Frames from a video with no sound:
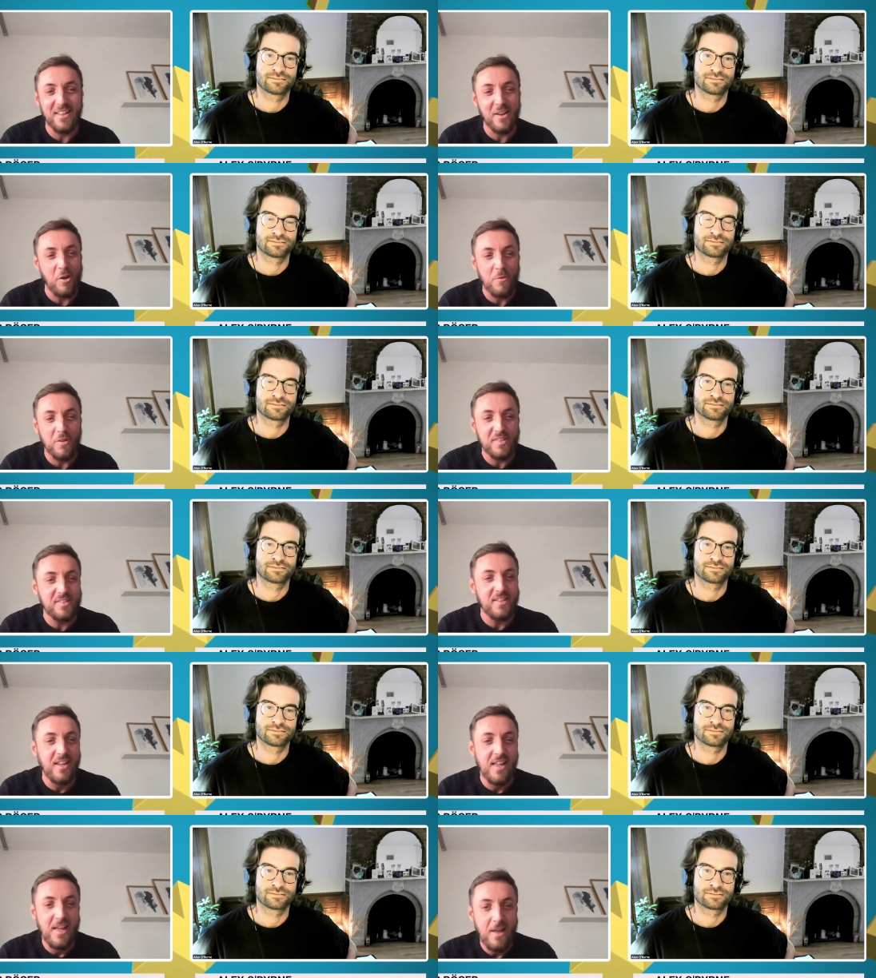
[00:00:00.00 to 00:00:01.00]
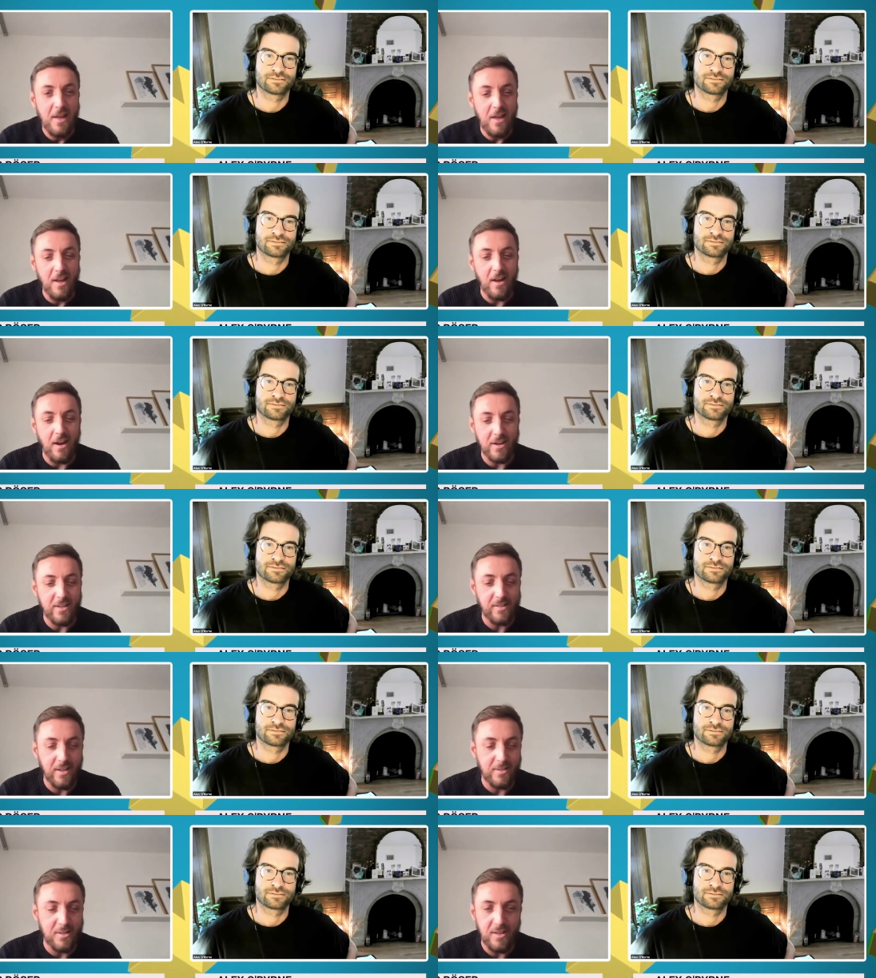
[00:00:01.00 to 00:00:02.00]
Speaker 1: commerce uh,
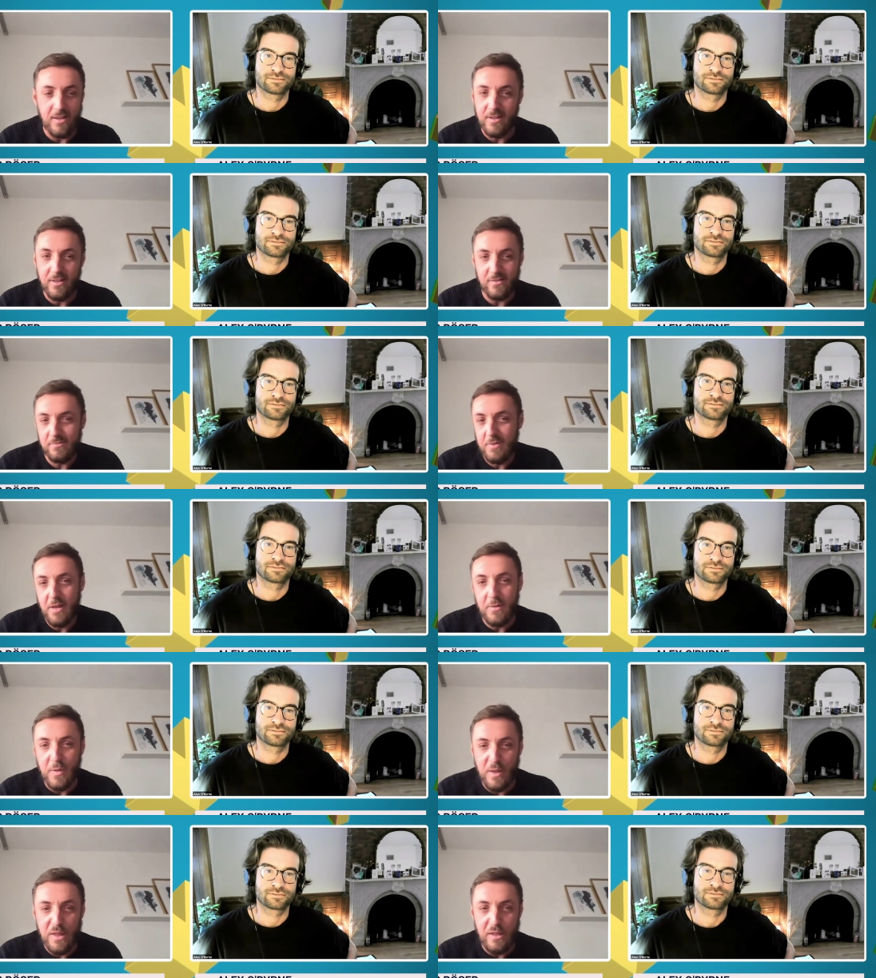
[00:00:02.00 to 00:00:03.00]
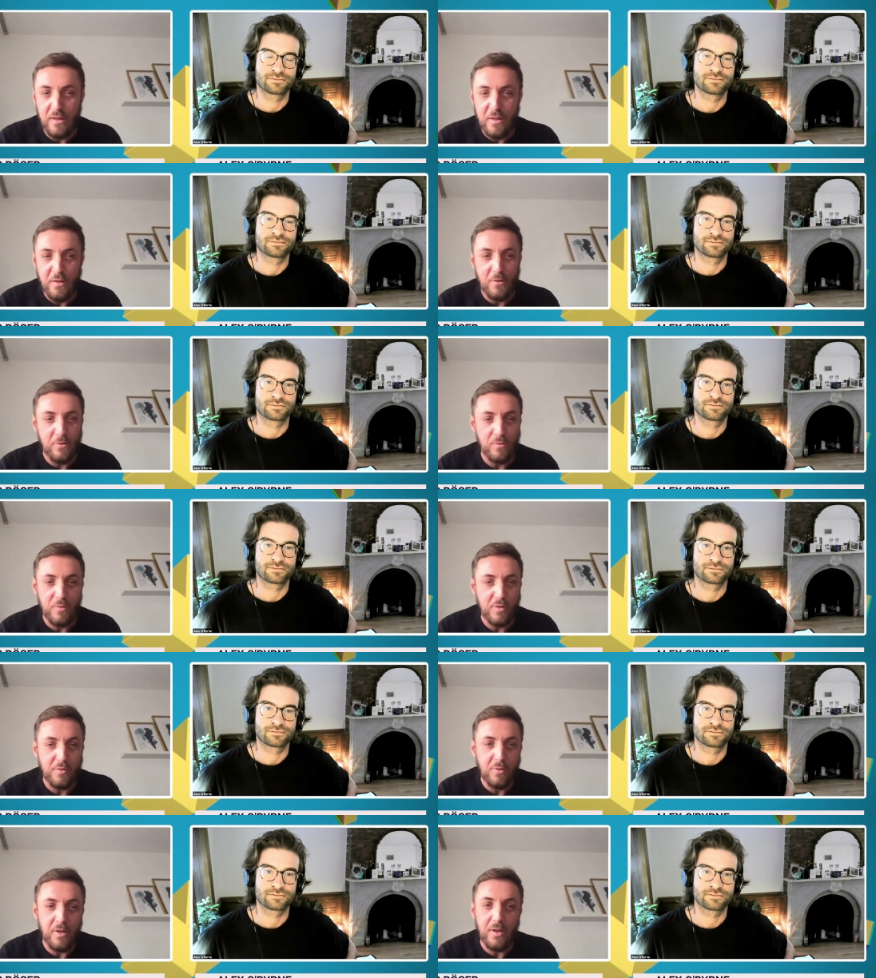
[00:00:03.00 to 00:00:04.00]
architecture, and yeah, that's it. So
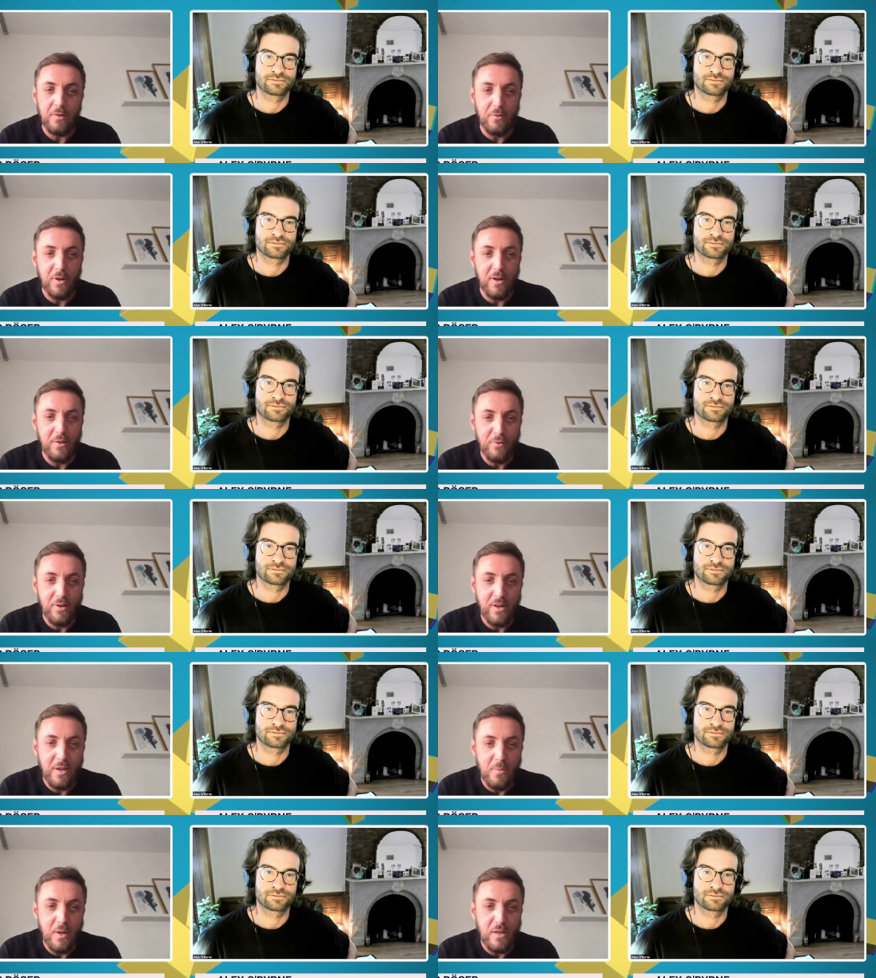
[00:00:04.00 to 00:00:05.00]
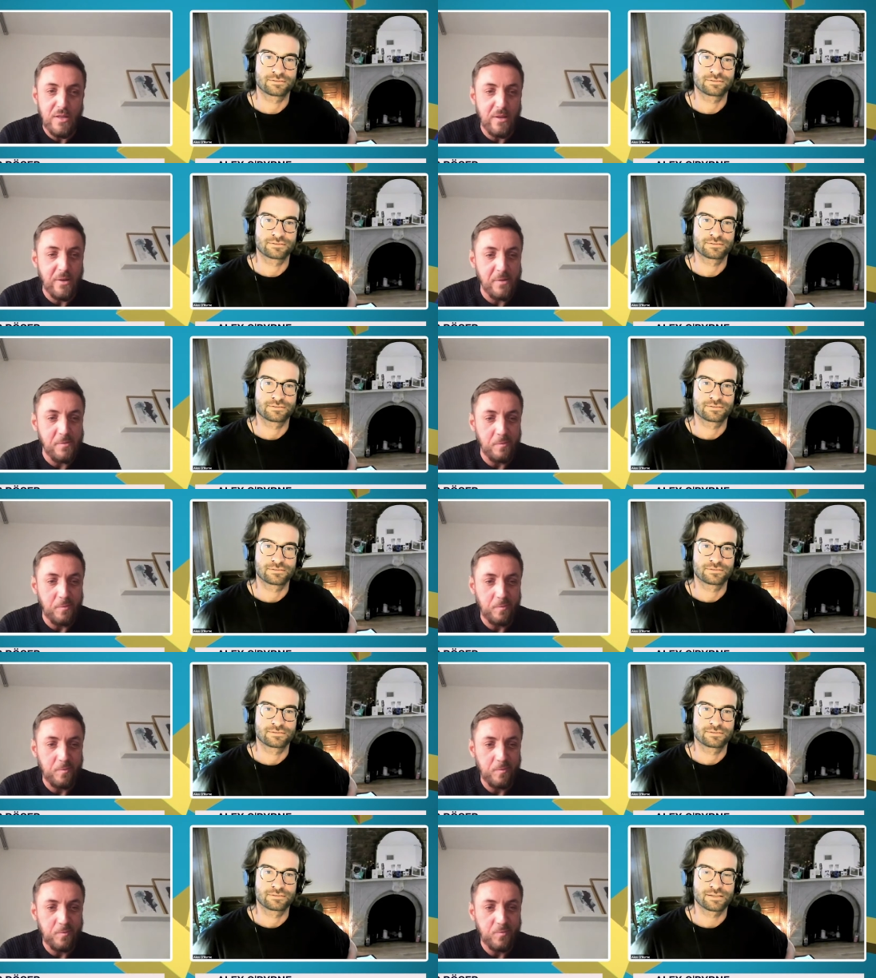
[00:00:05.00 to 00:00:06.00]
it's really, really, really amazing. Yeah.
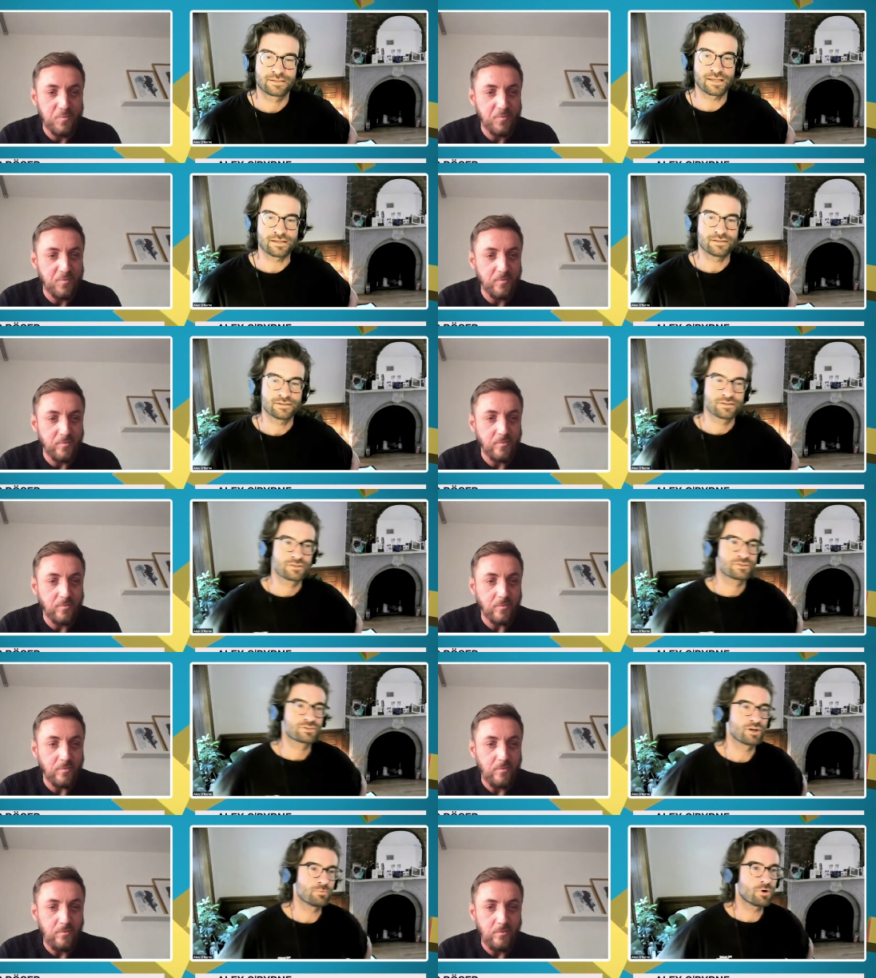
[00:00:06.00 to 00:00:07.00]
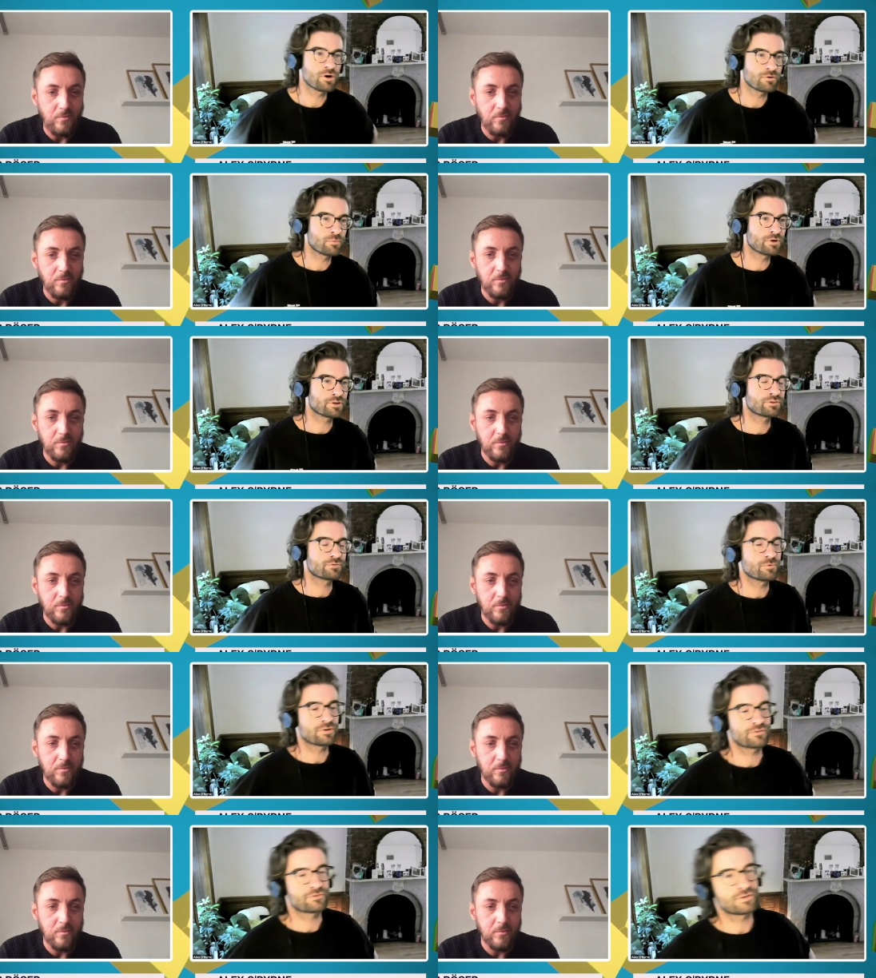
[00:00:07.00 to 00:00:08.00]
Speaker 2: Yeah. So what what
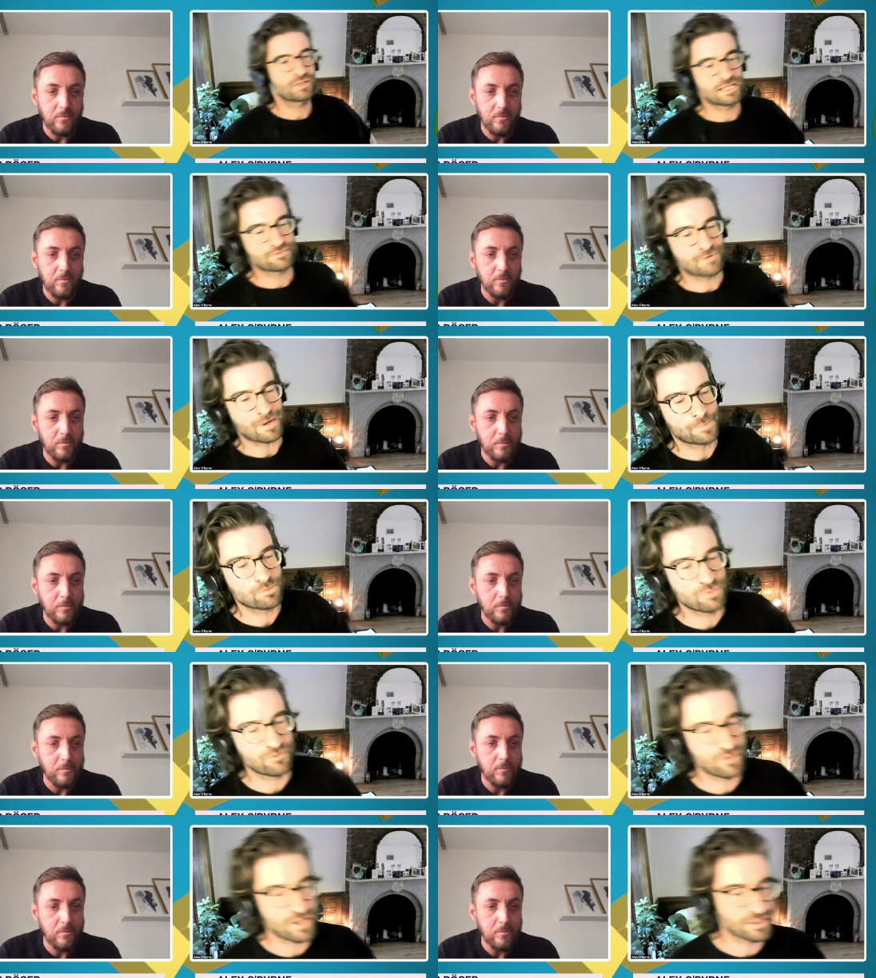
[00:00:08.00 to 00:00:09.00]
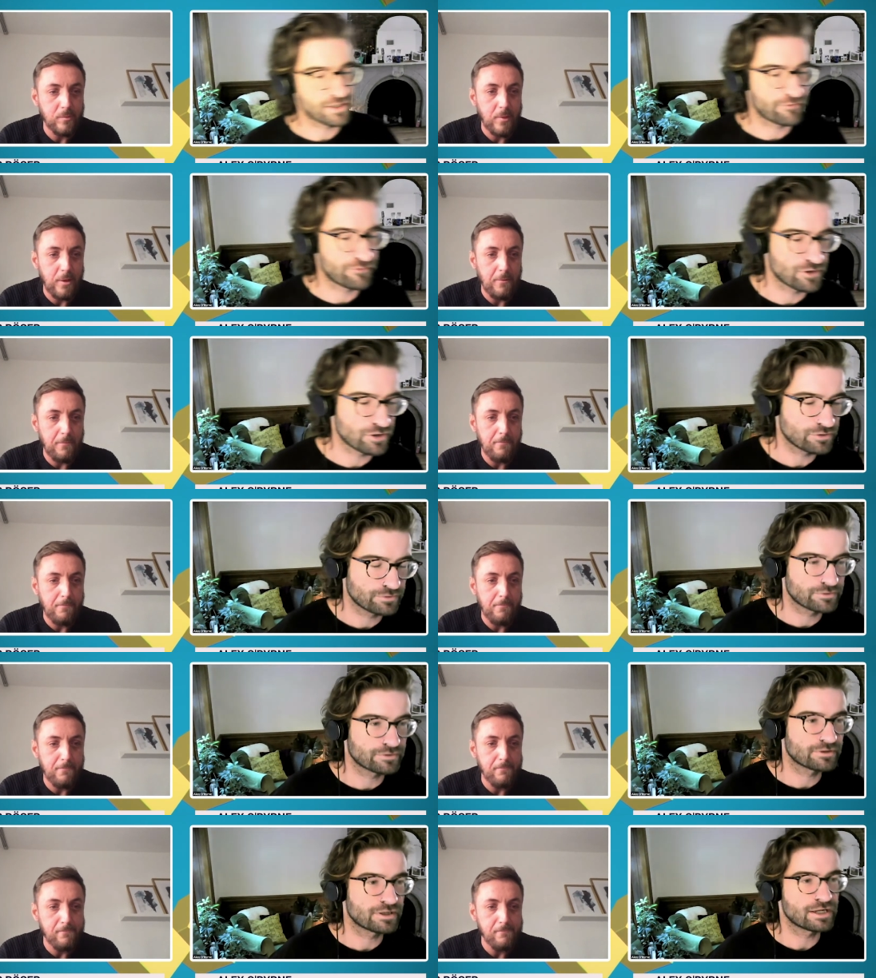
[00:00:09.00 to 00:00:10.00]
what? Let's wrap up with like a
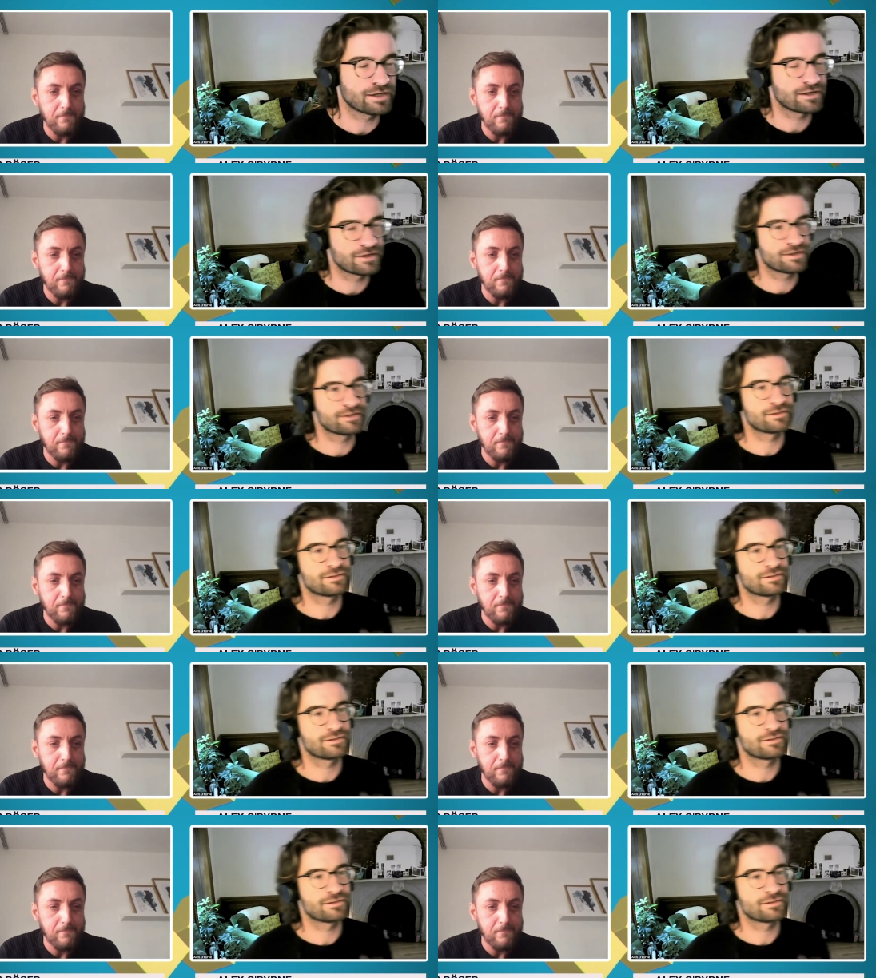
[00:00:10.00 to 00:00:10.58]
few uh,